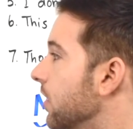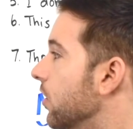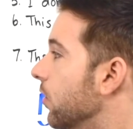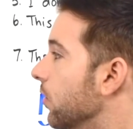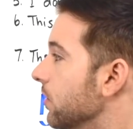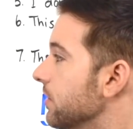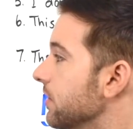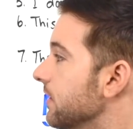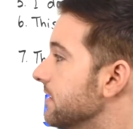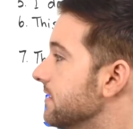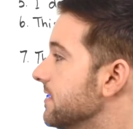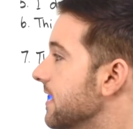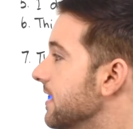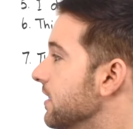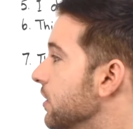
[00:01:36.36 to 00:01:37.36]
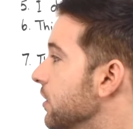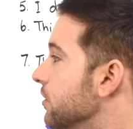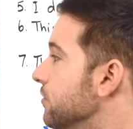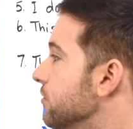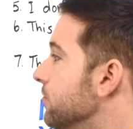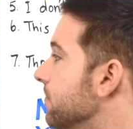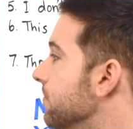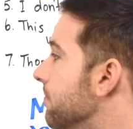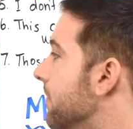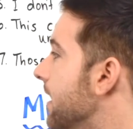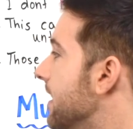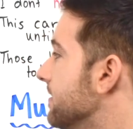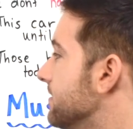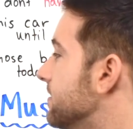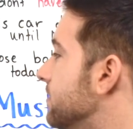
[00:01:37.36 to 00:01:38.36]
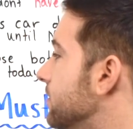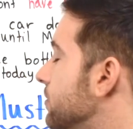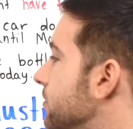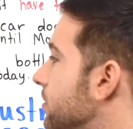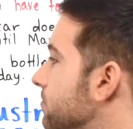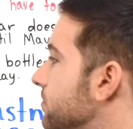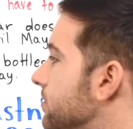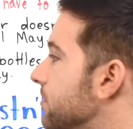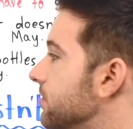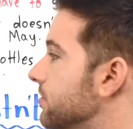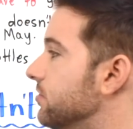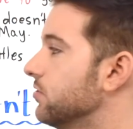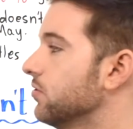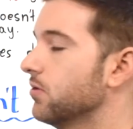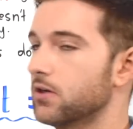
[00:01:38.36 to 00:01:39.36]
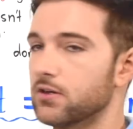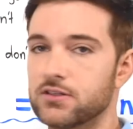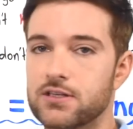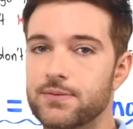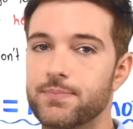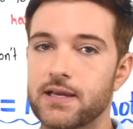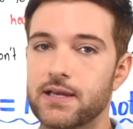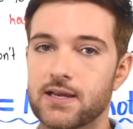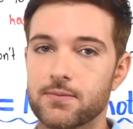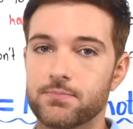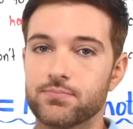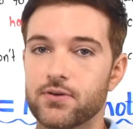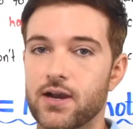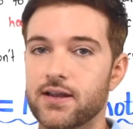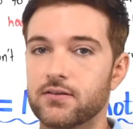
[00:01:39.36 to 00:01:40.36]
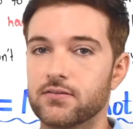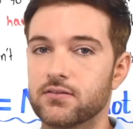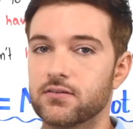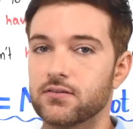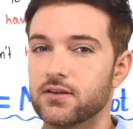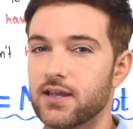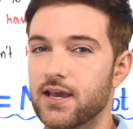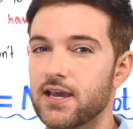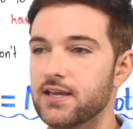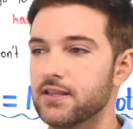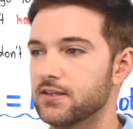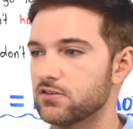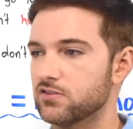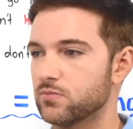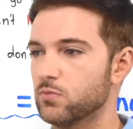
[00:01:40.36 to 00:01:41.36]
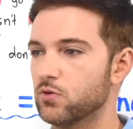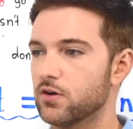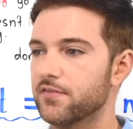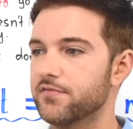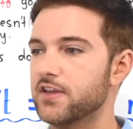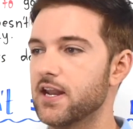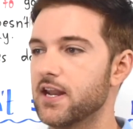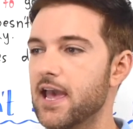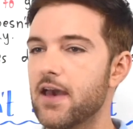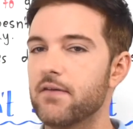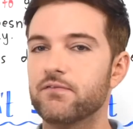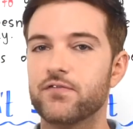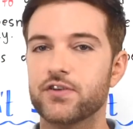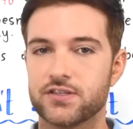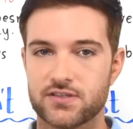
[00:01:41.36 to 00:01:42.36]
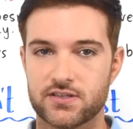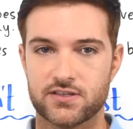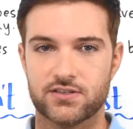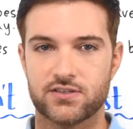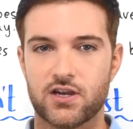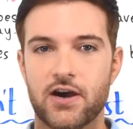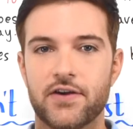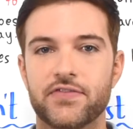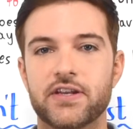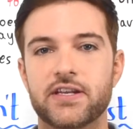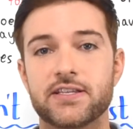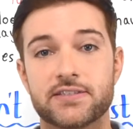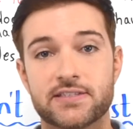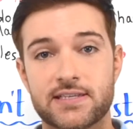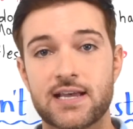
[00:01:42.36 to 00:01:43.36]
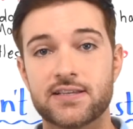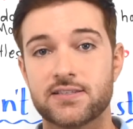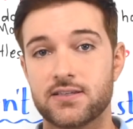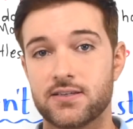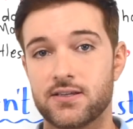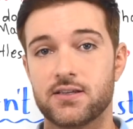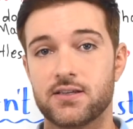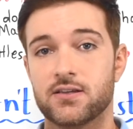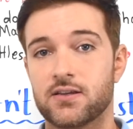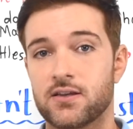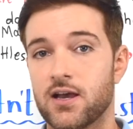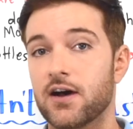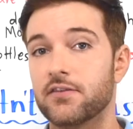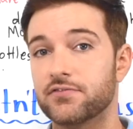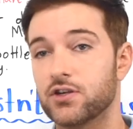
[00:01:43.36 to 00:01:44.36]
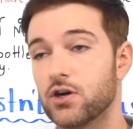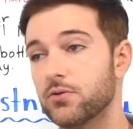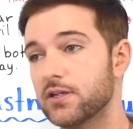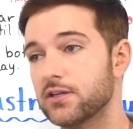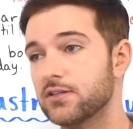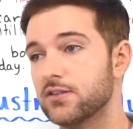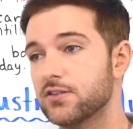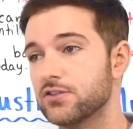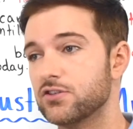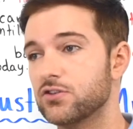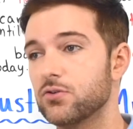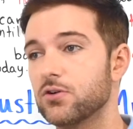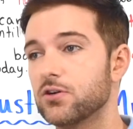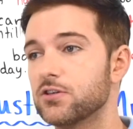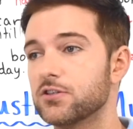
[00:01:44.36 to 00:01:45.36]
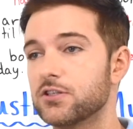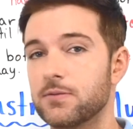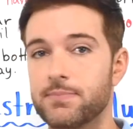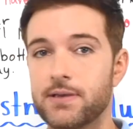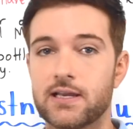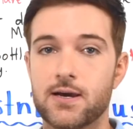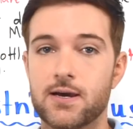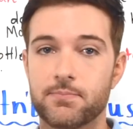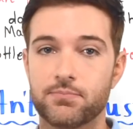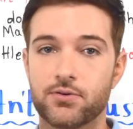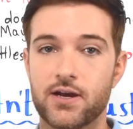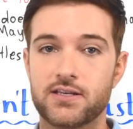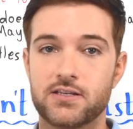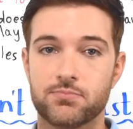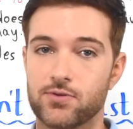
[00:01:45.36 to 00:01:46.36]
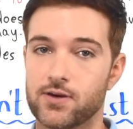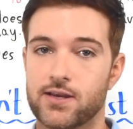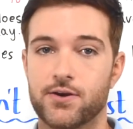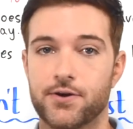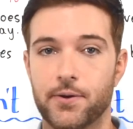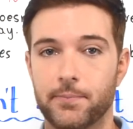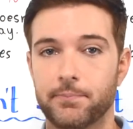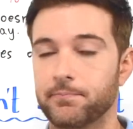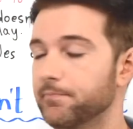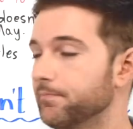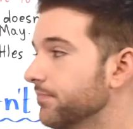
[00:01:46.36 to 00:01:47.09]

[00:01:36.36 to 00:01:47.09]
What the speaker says: Or you could say, you must go to the store to pick up bread. Okay, there's more of an emphasis on the necessity of going to the store to pick up bread to bring it home.